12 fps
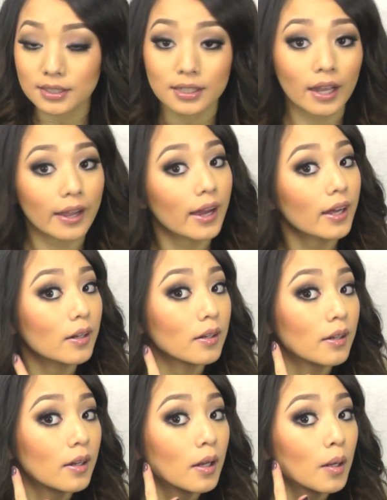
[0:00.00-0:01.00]
Like, I had
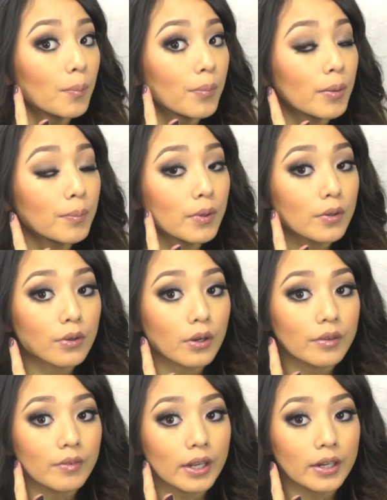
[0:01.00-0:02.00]
a pimple
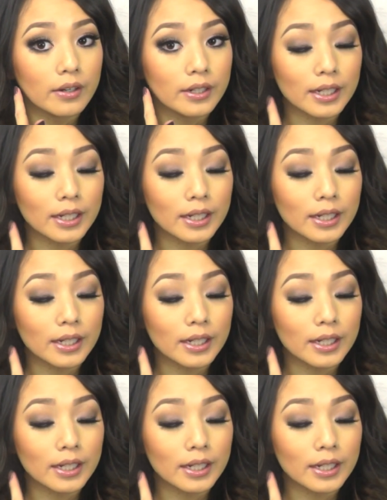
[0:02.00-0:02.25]
growing right here,